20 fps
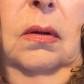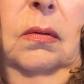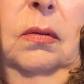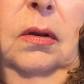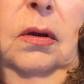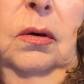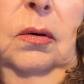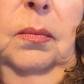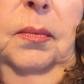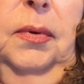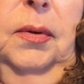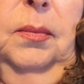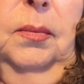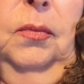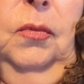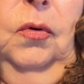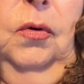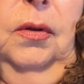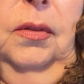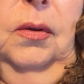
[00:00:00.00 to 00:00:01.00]
little bit
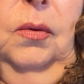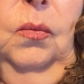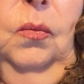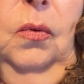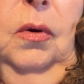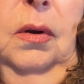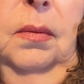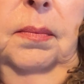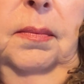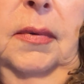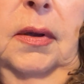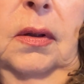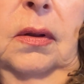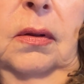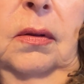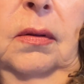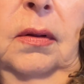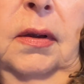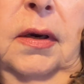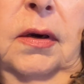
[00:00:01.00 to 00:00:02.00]
more than 1
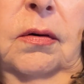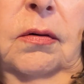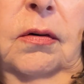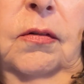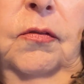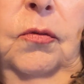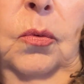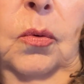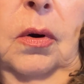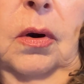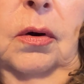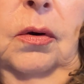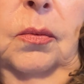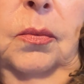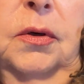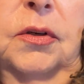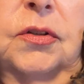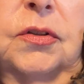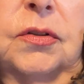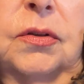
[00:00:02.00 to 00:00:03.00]
milliliter of water,
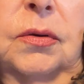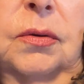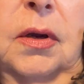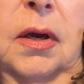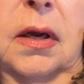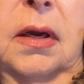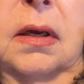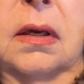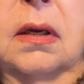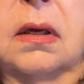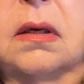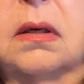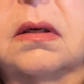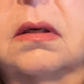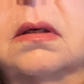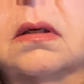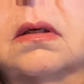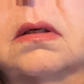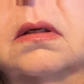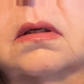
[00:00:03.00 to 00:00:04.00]
which is okay.
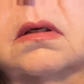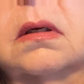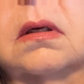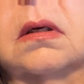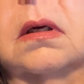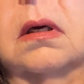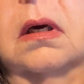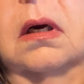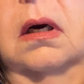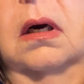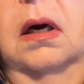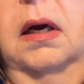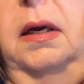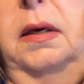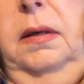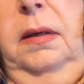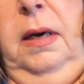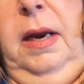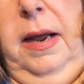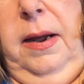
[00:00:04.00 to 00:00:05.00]
All right,
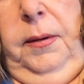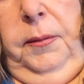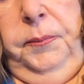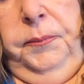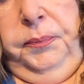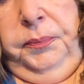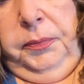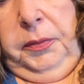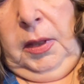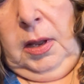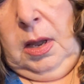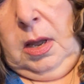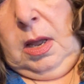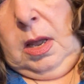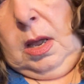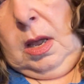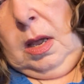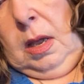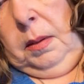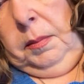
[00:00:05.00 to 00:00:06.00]
now
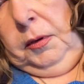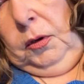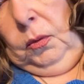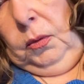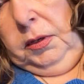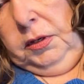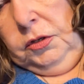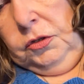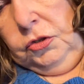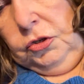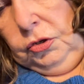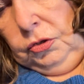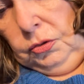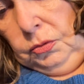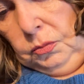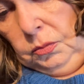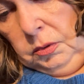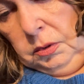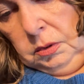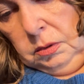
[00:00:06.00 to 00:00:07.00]
I'm going
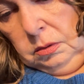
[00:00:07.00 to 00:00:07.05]
to